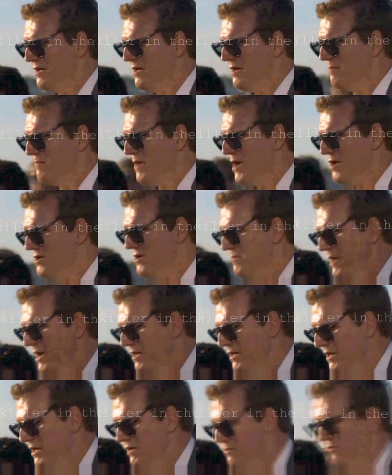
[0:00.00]
It appeared to
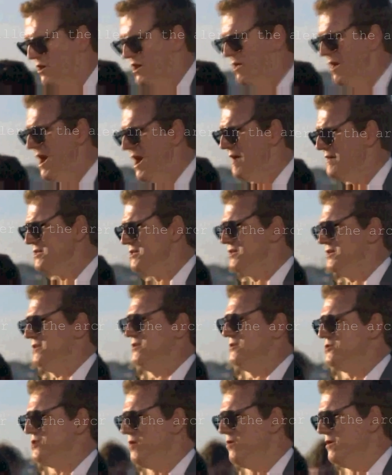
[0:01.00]
me that he realizes that
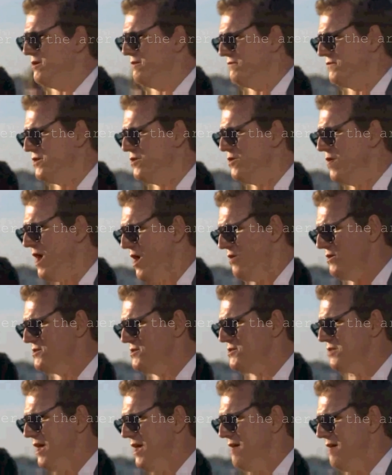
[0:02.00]
there's only a few
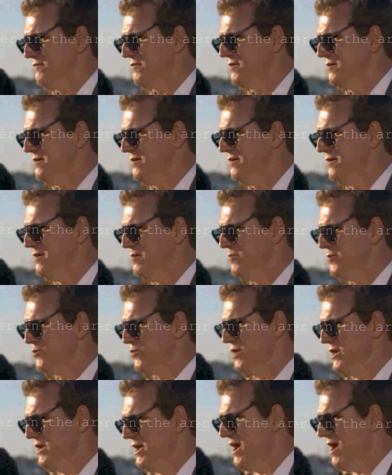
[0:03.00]
hours left
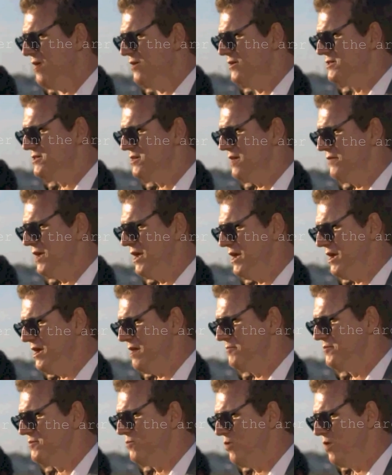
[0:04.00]
between now and 7
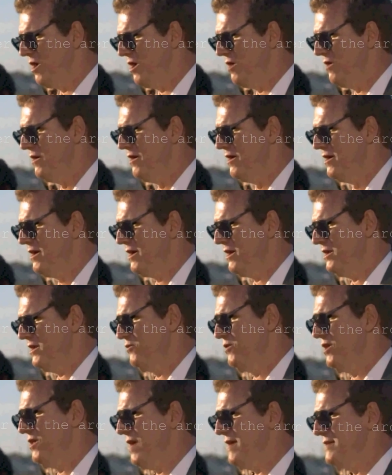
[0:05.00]
a.m. tomorrow, and he
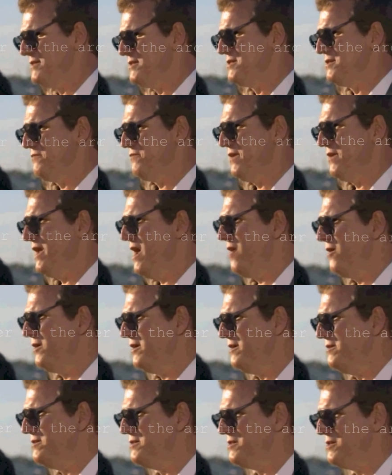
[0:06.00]
realizes the
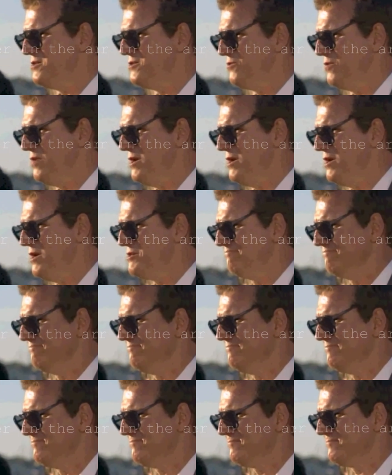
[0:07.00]
finality of the situation.
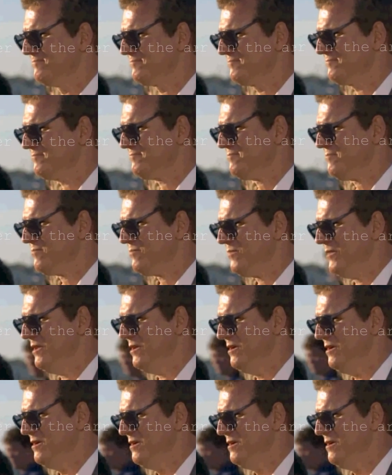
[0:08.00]
Did he get emotional?